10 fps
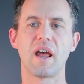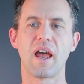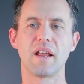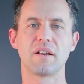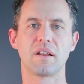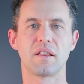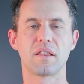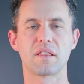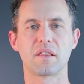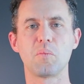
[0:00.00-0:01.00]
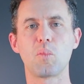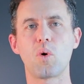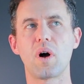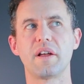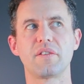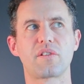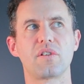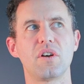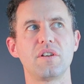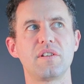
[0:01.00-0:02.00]
And the more
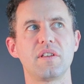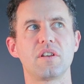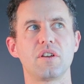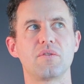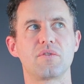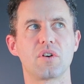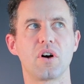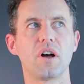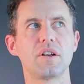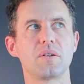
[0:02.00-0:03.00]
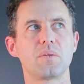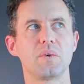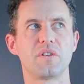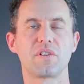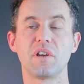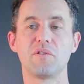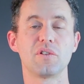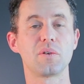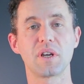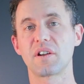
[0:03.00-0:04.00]
uncertainty that you've got, which if
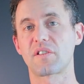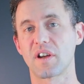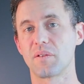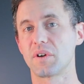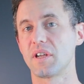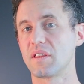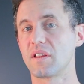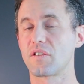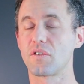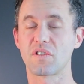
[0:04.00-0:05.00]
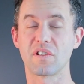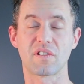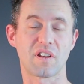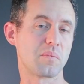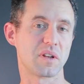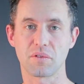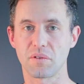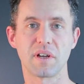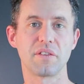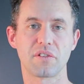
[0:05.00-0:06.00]
you're doing a discovery, there's usually some
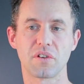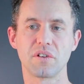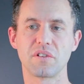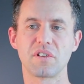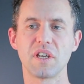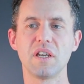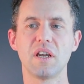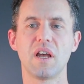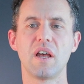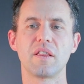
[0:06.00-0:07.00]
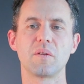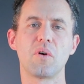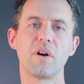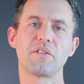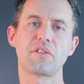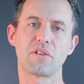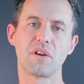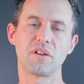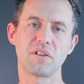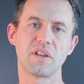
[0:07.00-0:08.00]
level of uncertainty, the more
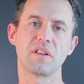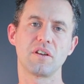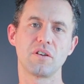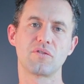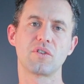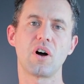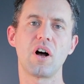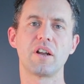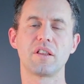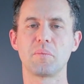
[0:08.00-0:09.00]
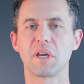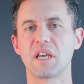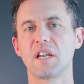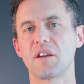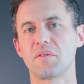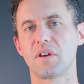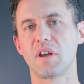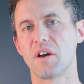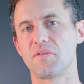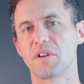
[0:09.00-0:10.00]
uncertainty that you've got at the beginning
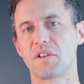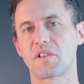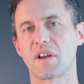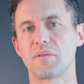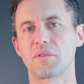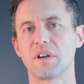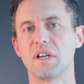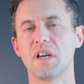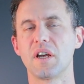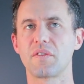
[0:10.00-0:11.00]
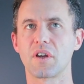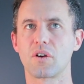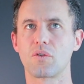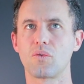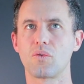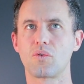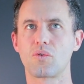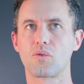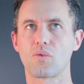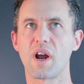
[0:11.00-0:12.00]
of a discovery, the
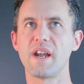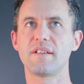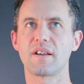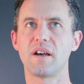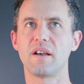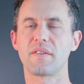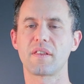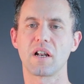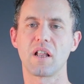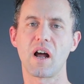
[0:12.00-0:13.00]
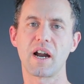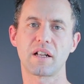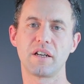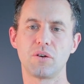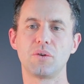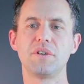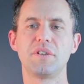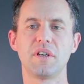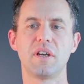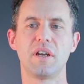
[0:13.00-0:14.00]
greater the
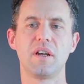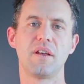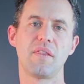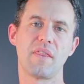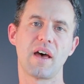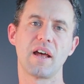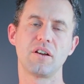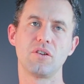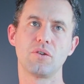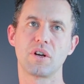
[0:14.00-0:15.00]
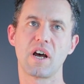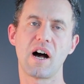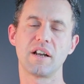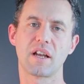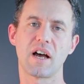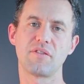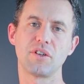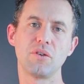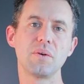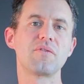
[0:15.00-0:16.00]
likelihood that you're going to uncover
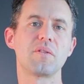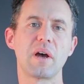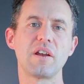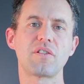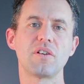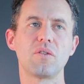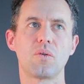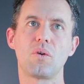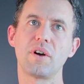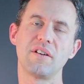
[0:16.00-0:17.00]
new information or